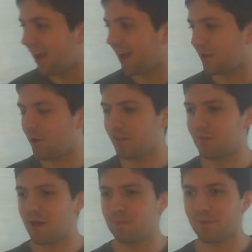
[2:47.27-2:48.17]
I called
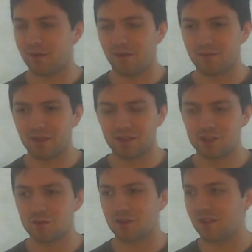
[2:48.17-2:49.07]
them up around
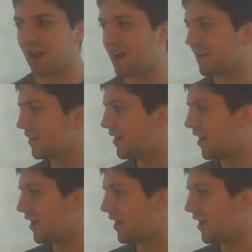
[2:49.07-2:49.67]
2 o'clock.